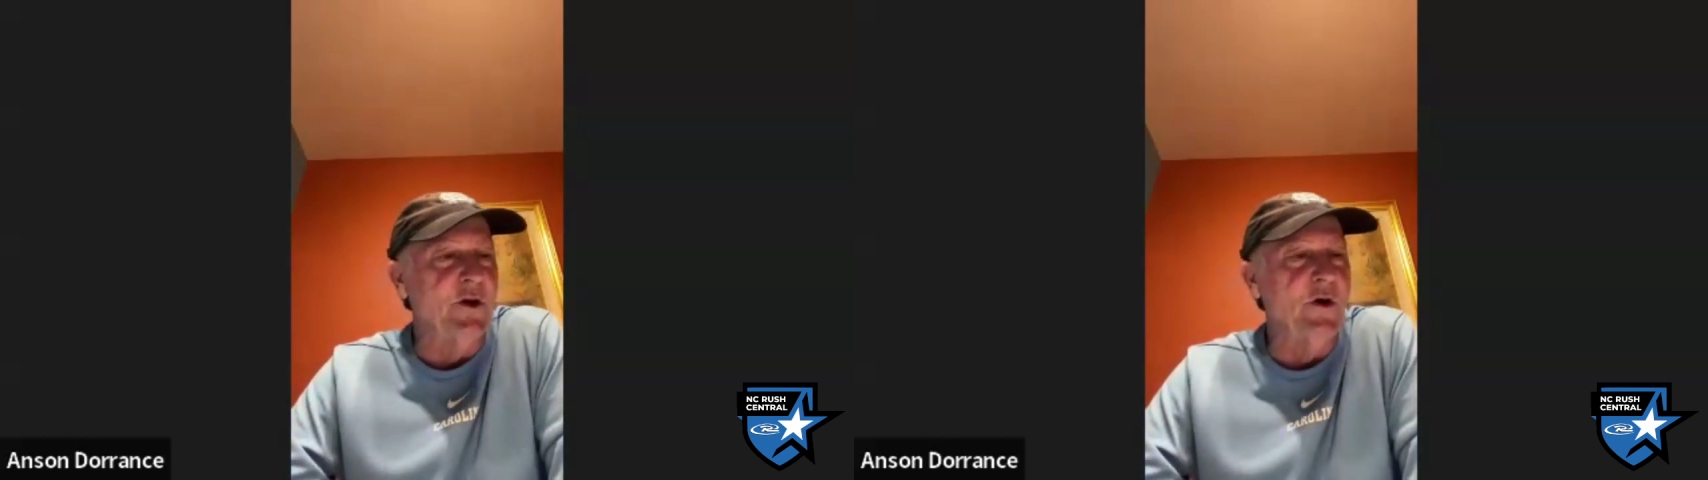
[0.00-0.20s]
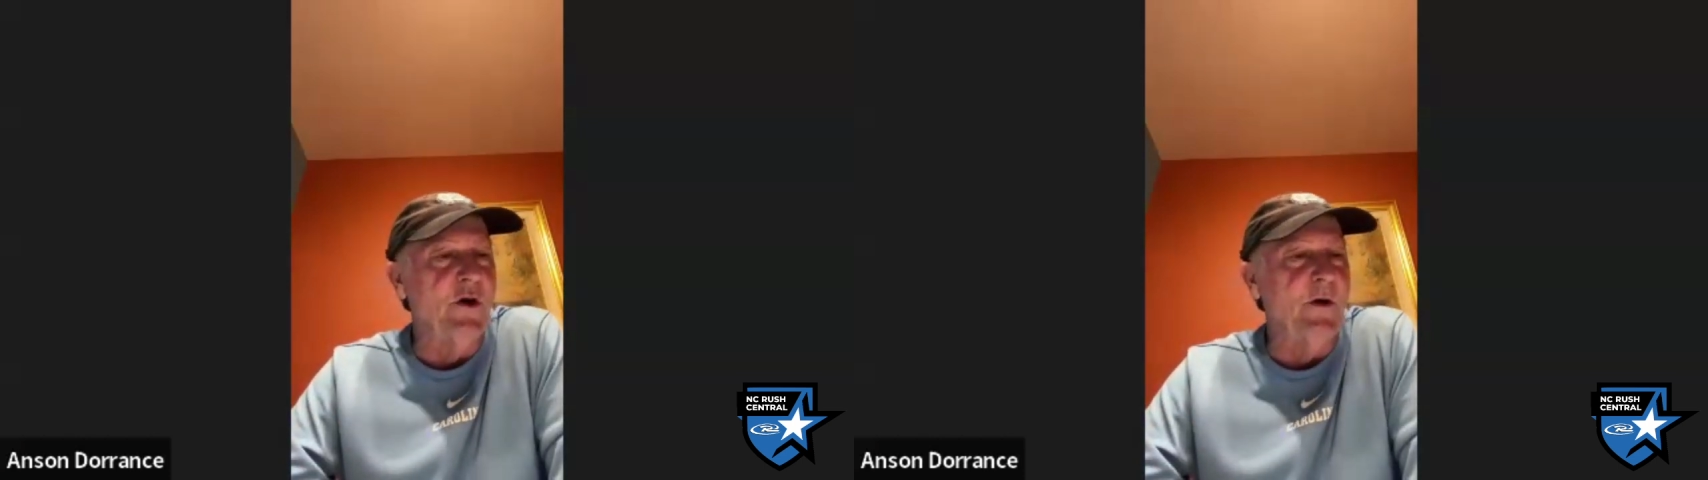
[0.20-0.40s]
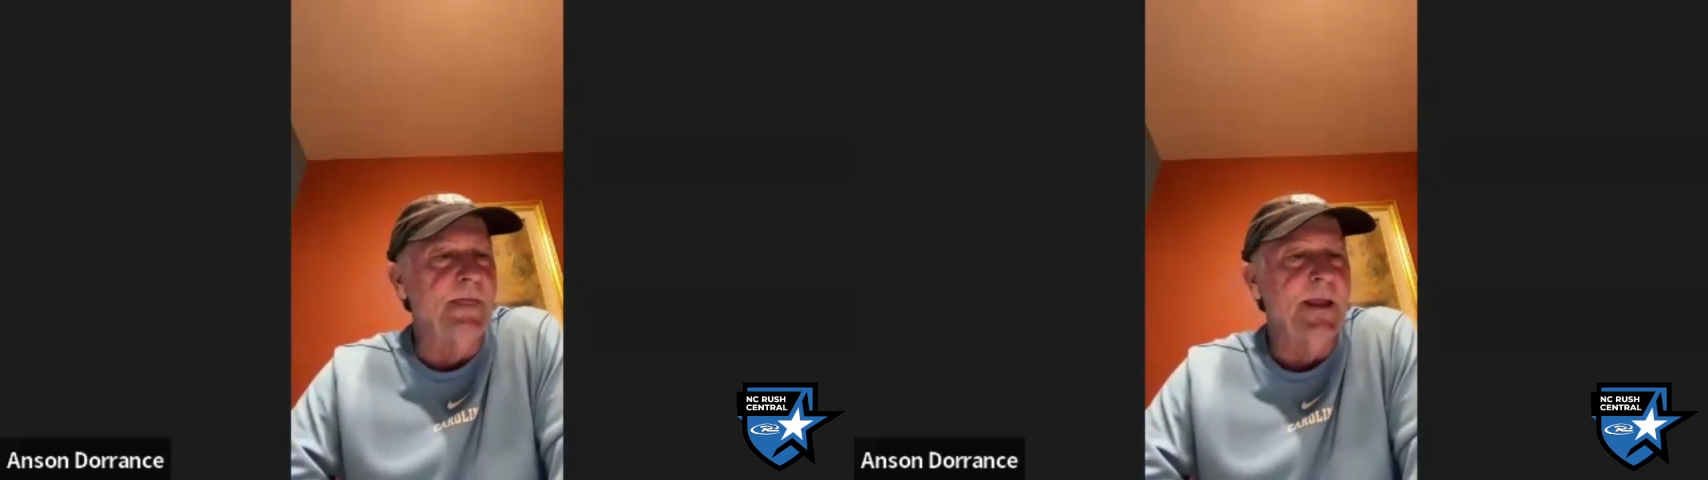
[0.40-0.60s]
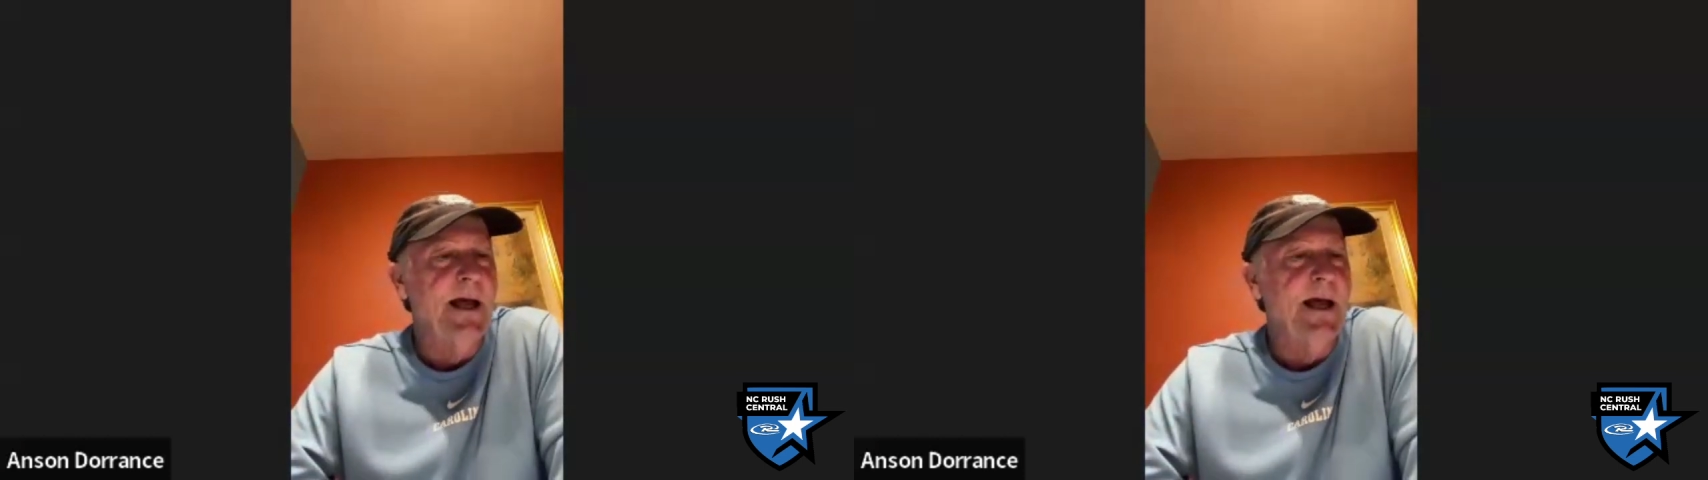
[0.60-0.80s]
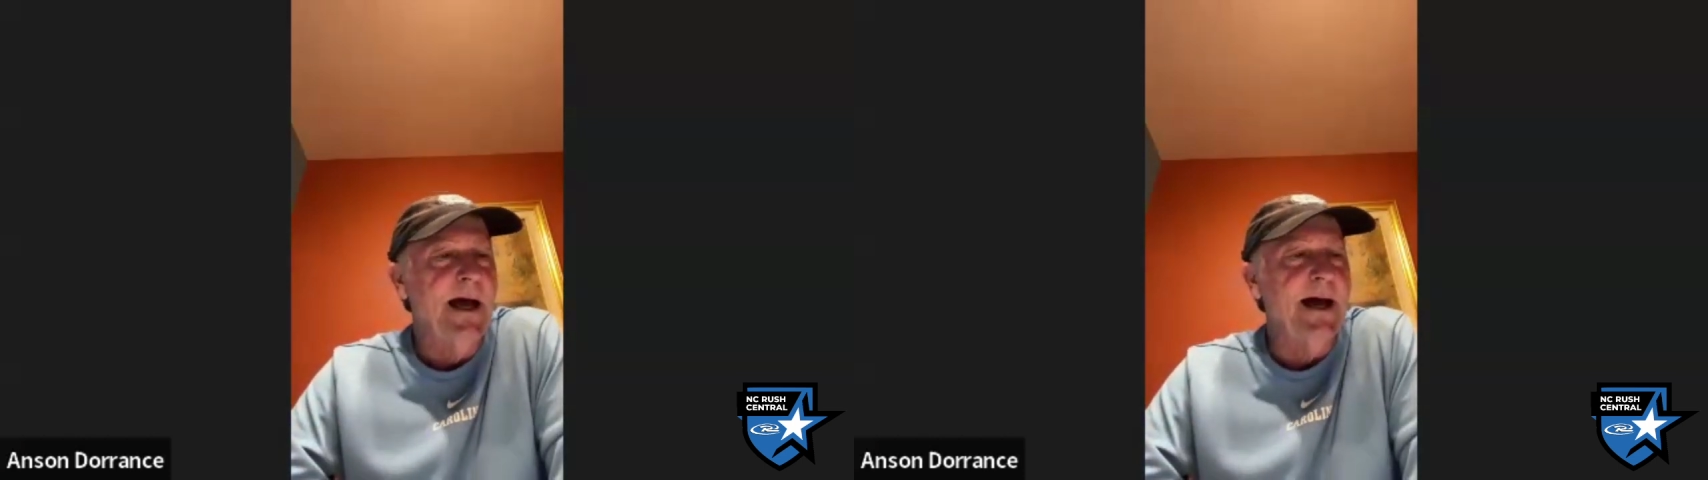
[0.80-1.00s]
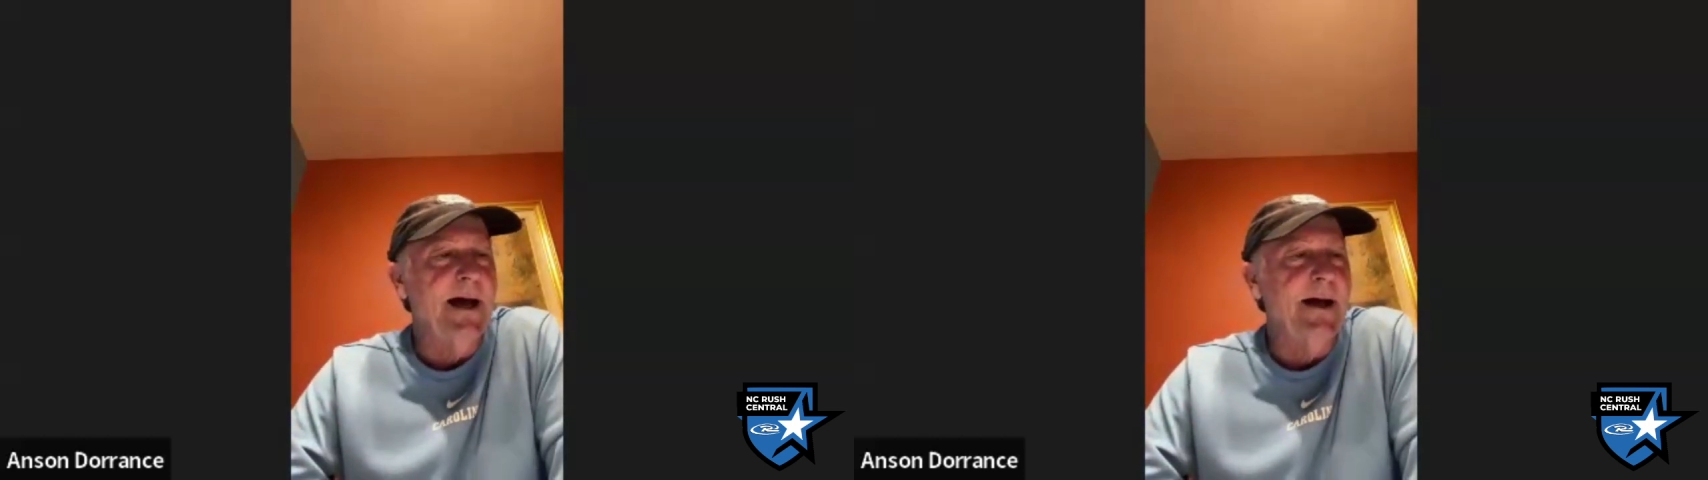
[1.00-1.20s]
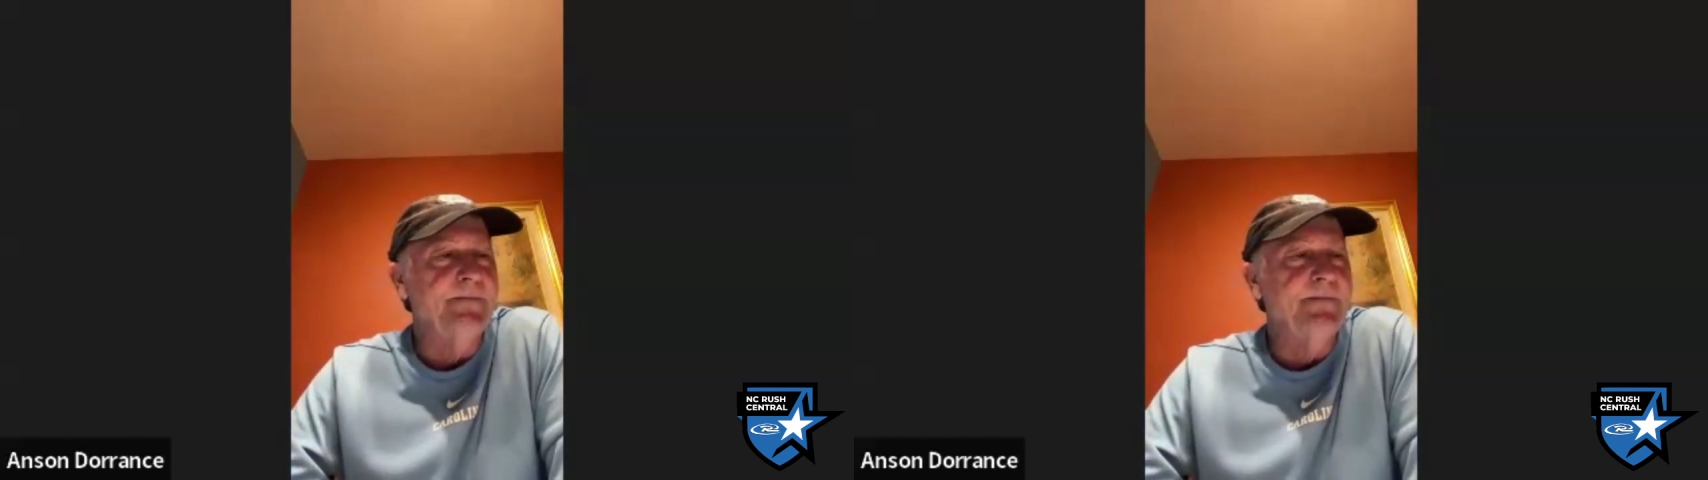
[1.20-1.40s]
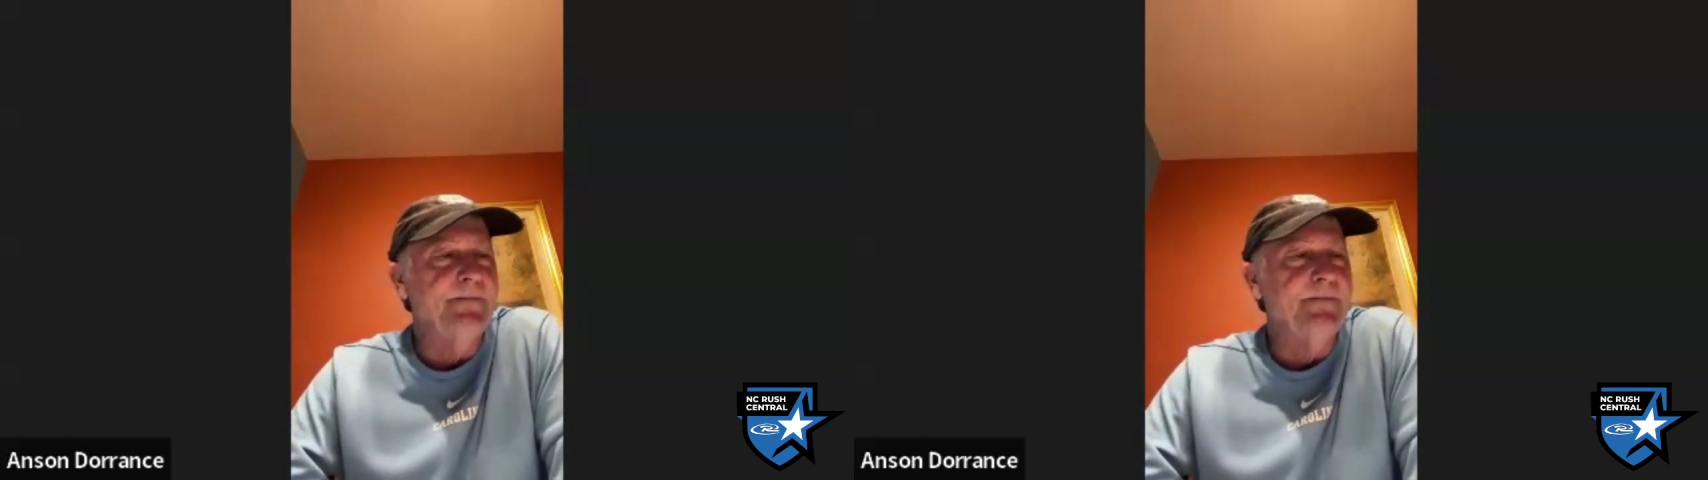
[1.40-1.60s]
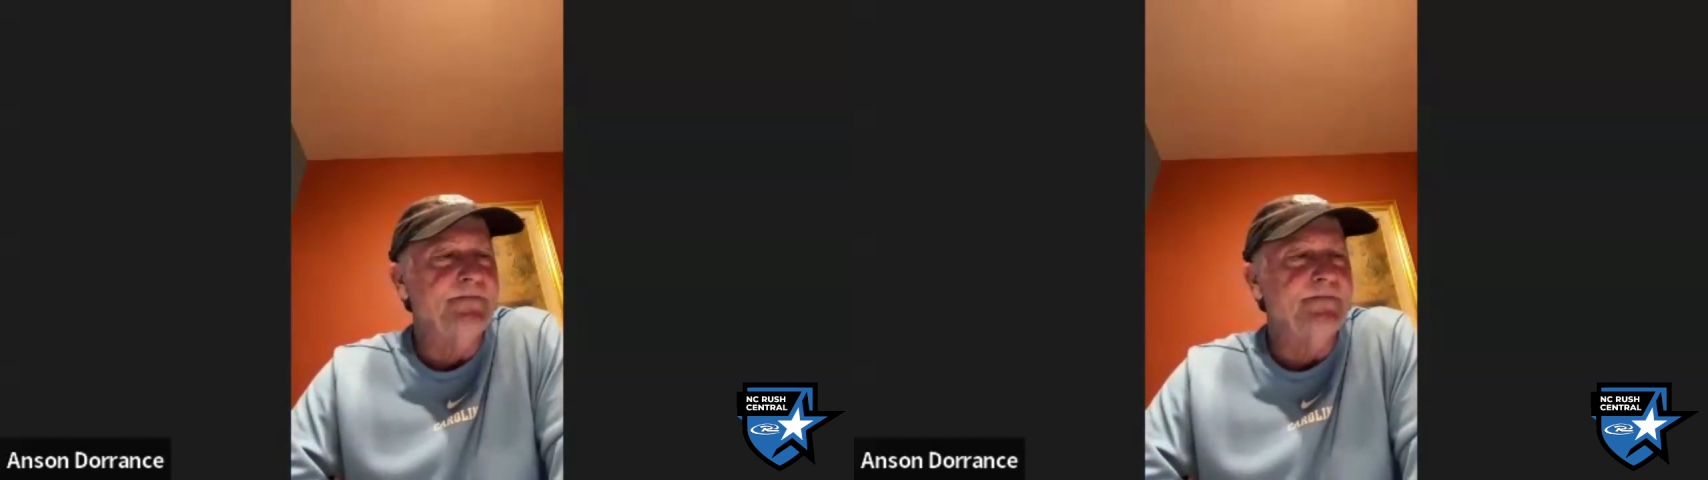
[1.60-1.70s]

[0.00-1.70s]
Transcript: call. Uh,